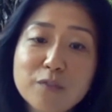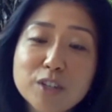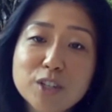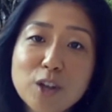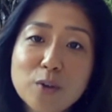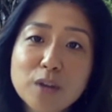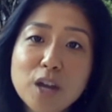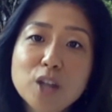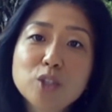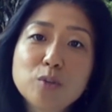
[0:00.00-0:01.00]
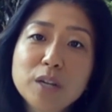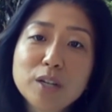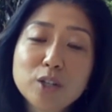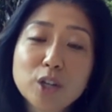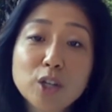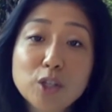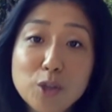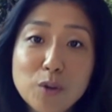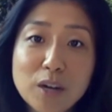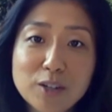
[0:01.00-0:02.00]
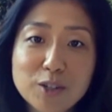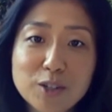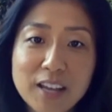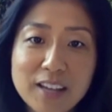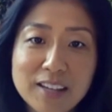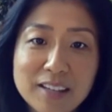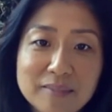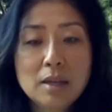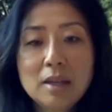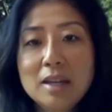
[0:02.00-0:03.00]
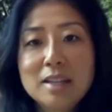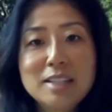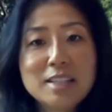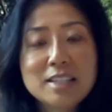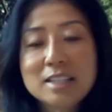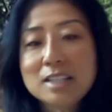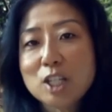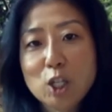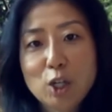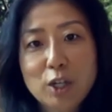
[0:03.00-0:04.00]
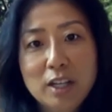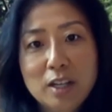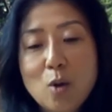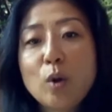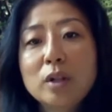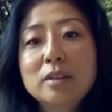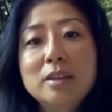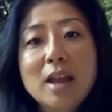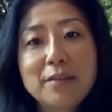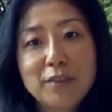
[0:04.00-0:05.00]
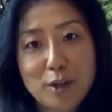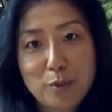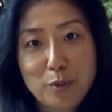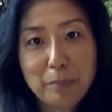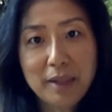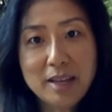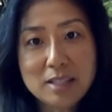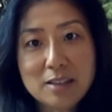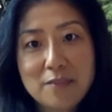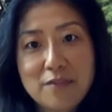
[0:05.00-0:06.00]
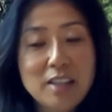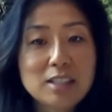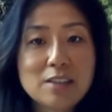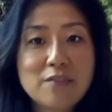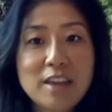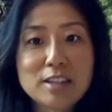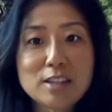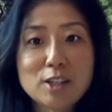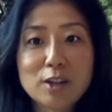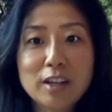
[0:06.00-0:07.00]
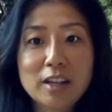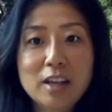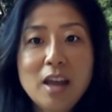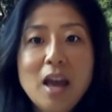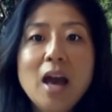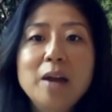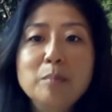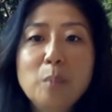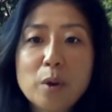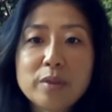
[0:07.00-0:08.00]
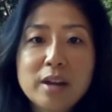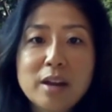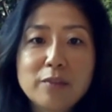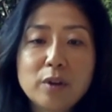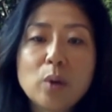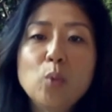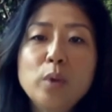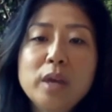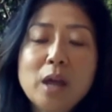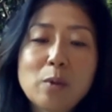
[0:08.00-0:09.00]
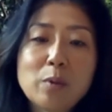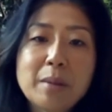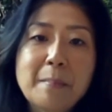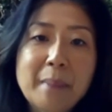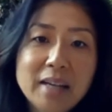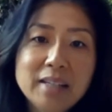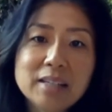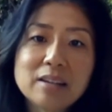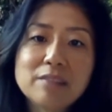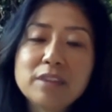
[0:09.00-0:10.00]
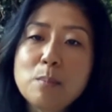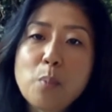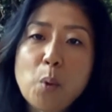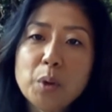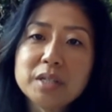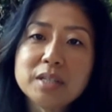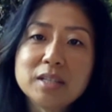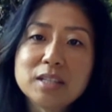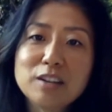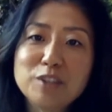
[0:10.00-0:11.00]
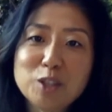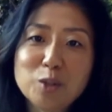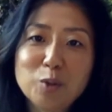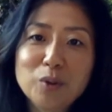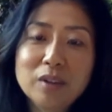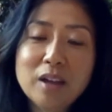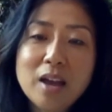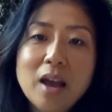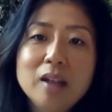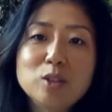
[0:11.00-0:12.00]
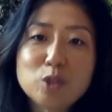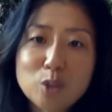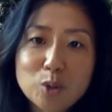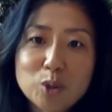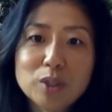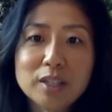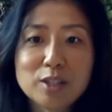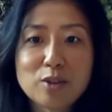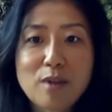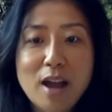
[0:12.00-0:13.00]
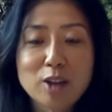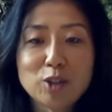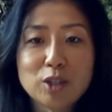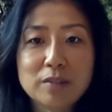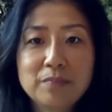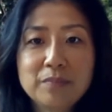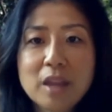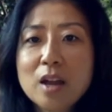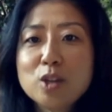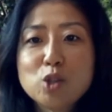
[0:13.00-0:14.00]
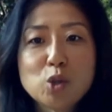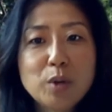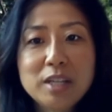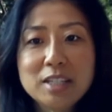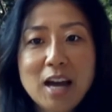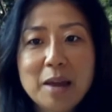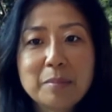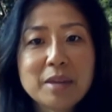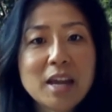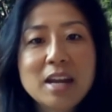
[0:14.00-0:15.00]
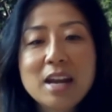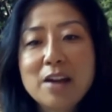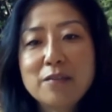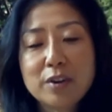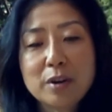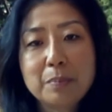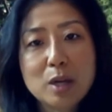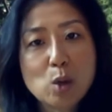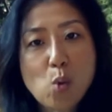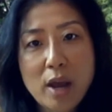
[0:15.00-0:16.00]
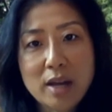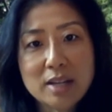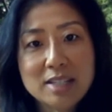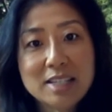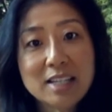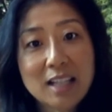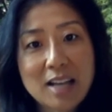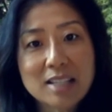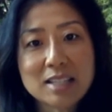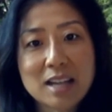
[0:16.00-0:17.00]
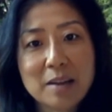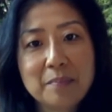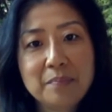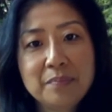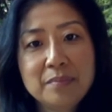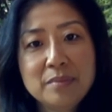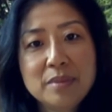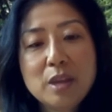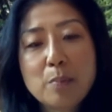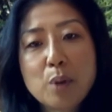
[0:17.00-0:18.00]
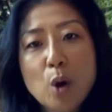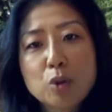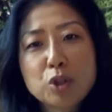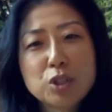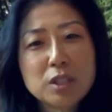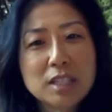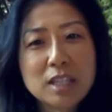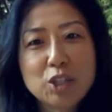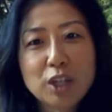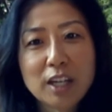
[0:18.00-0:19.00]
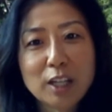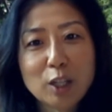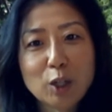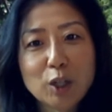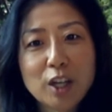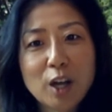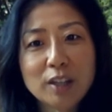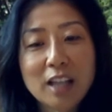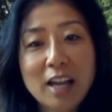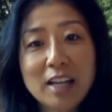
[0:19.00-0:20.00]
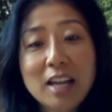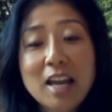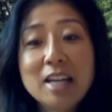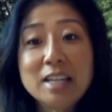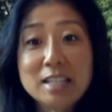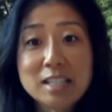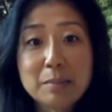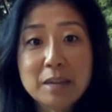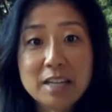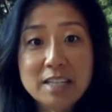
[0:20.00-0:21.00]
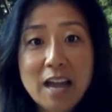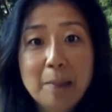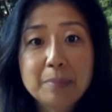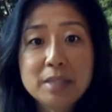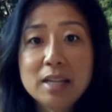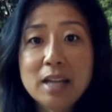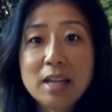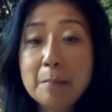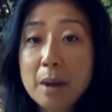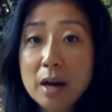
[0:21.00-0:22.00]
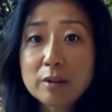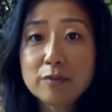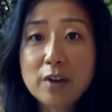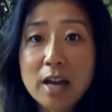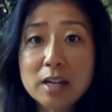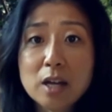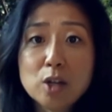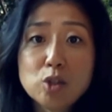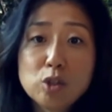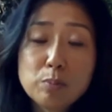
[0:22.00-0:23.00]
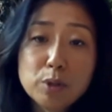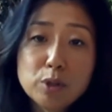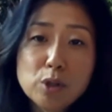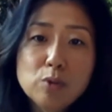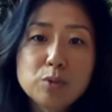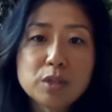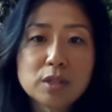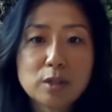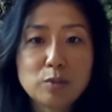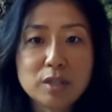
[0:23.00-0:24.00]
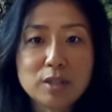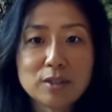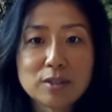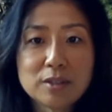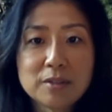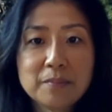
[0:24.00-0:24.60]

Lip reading: zone to reach new understanding. Distance learning will never replace face-to-face learning, and more than ever, we are reminded of the importance of school and social interaction. Screen time can never be equated to class time. The approach to teaching and learning online needs to be adapted and modified to produce good results.